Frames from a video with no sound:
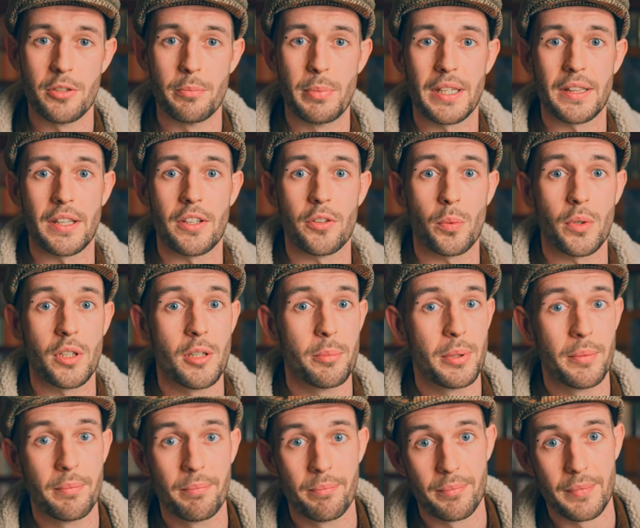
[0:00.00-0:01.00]
you pick this one
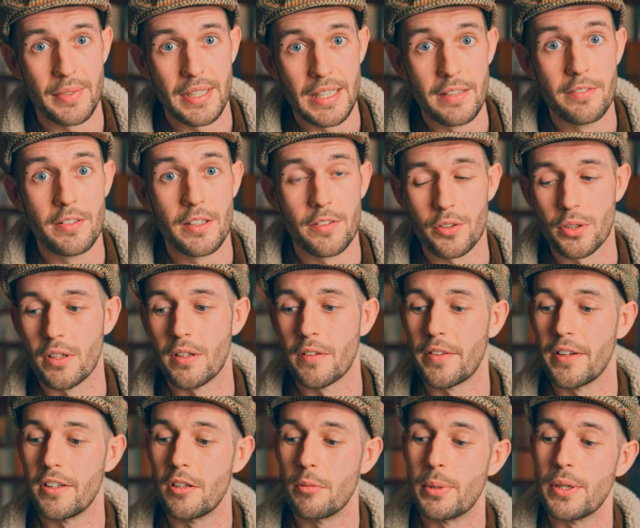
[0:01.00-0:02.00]
up even if you're not a
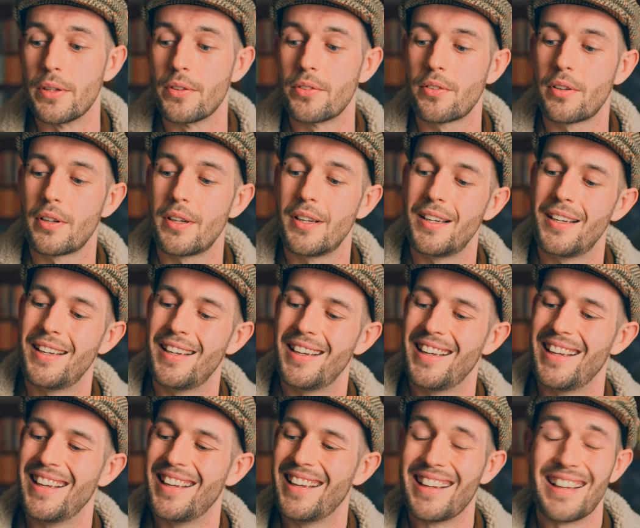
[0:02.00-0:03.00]
therapist.
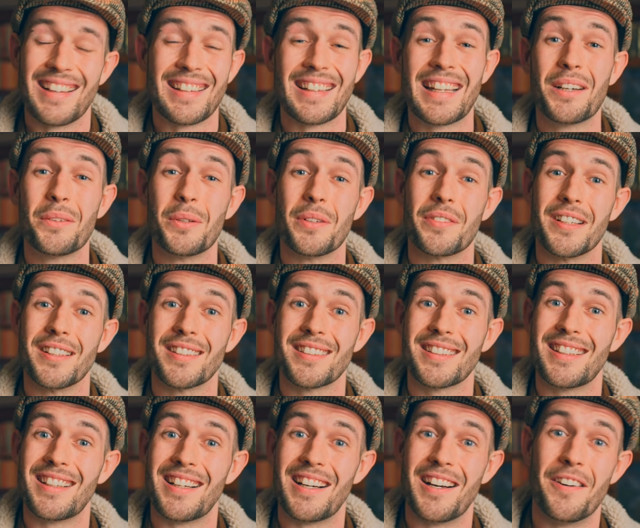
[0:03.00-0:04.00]
And now we've got
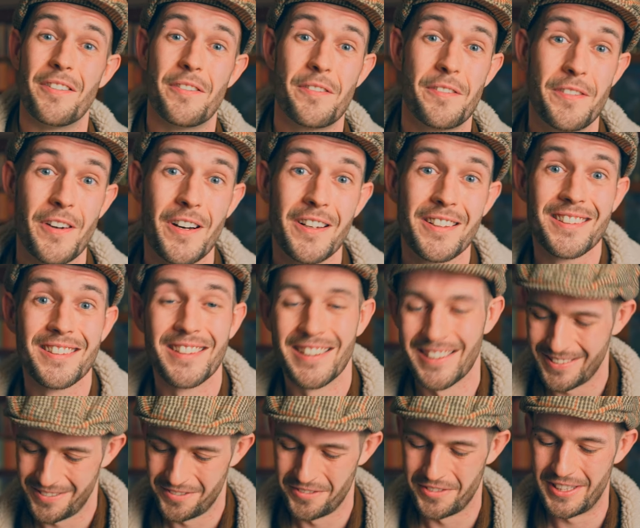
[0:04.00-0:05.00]
a fun
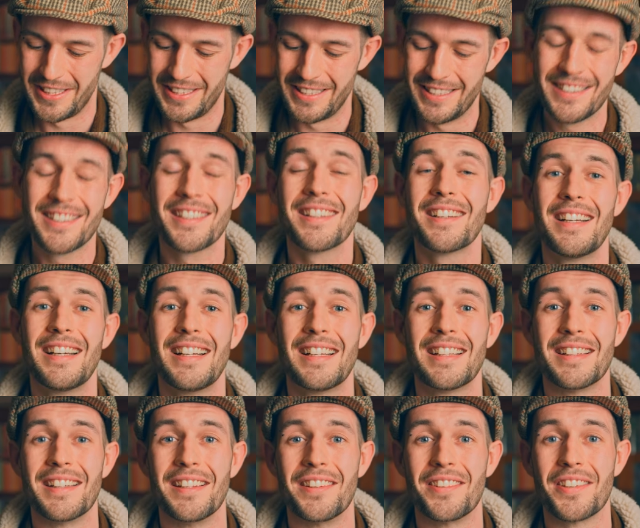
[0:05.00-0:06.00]
read.
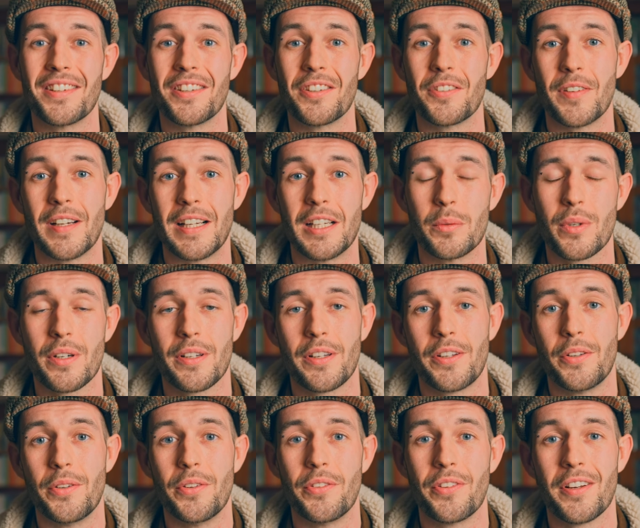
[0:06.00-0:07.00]
This is for anyone
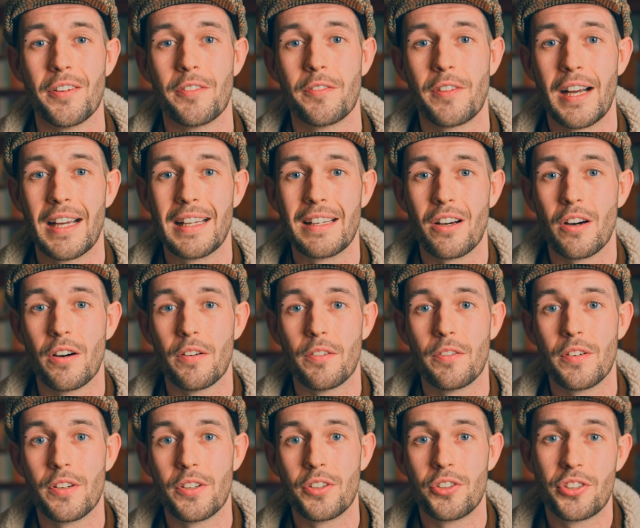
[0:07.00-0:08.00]
who's a fan
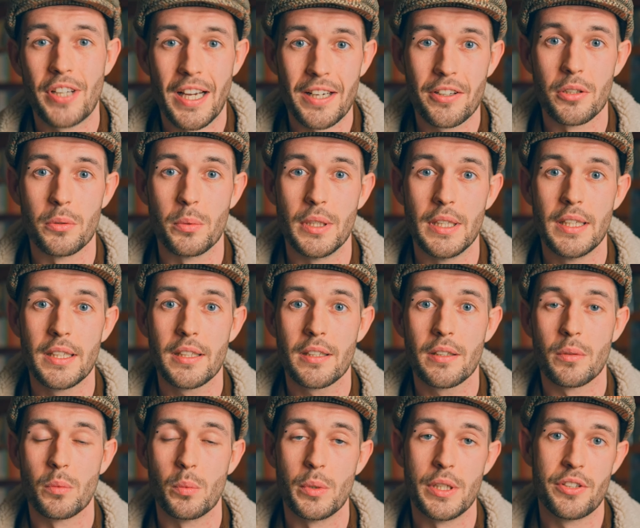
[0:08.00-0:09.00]
of shadow
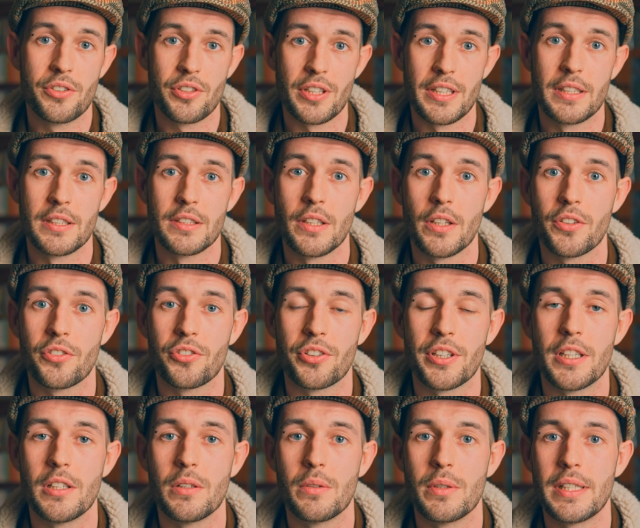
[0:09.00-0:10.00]
work, which in a
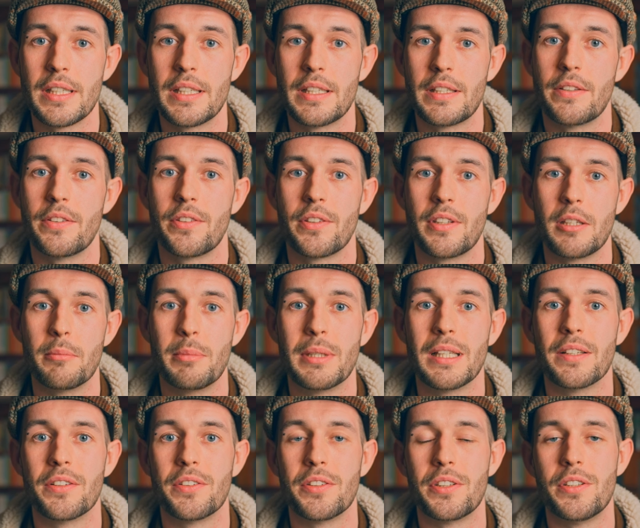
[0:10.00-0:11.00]
nutshell is the
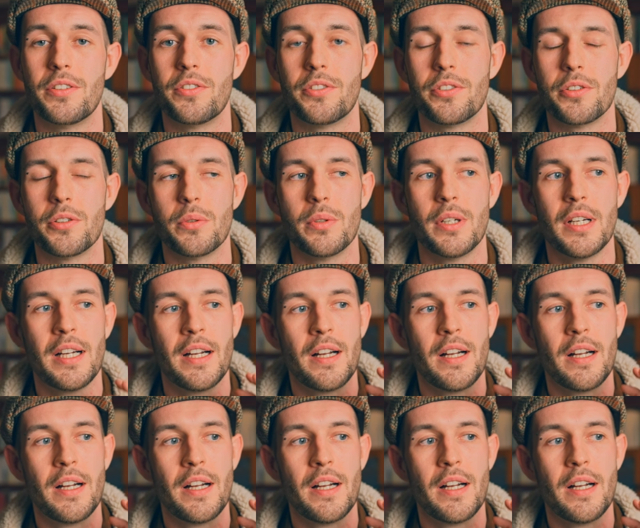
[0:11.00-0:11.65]
ability to